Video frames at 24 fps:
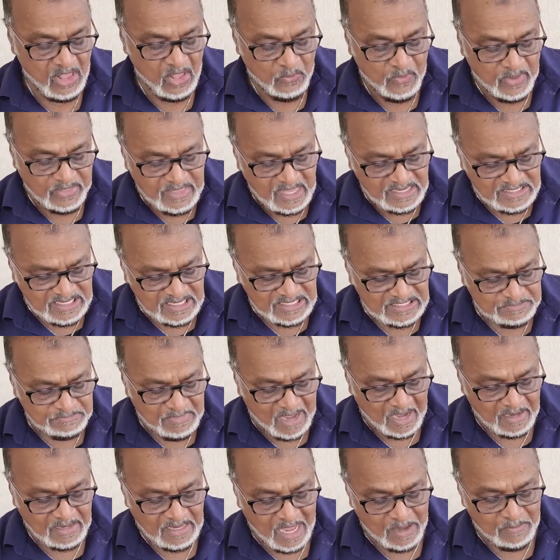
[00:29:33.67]
With this in
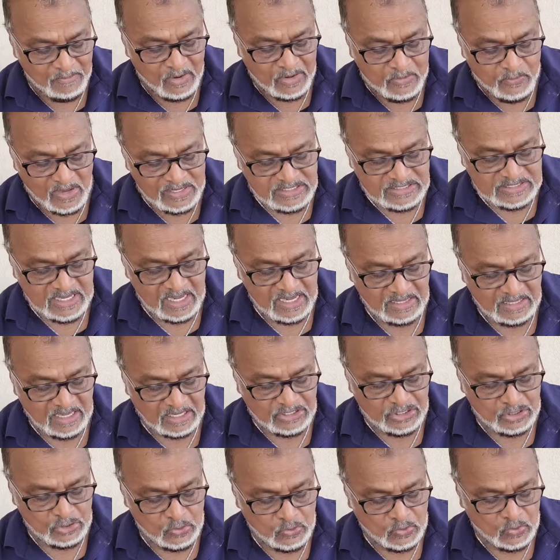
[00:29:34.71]
mind, I'm requesting
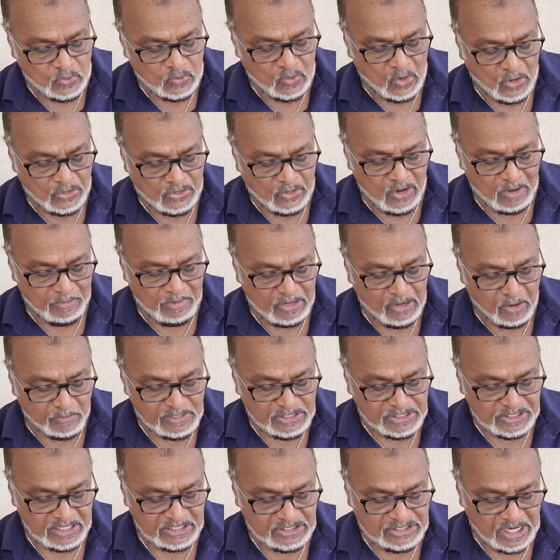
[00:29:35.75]
that you, Honorable
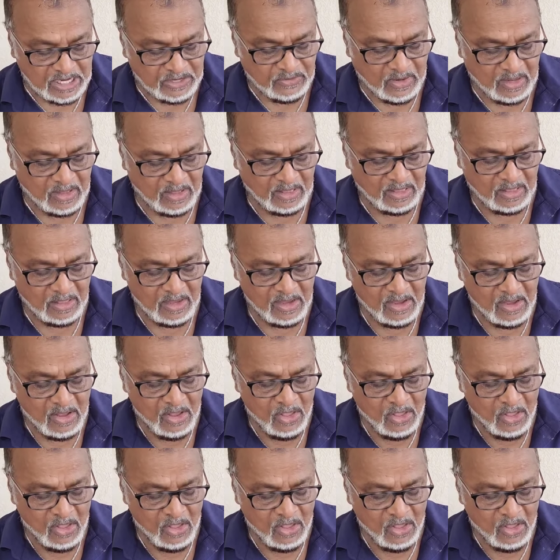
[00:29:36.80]
Commissioner General,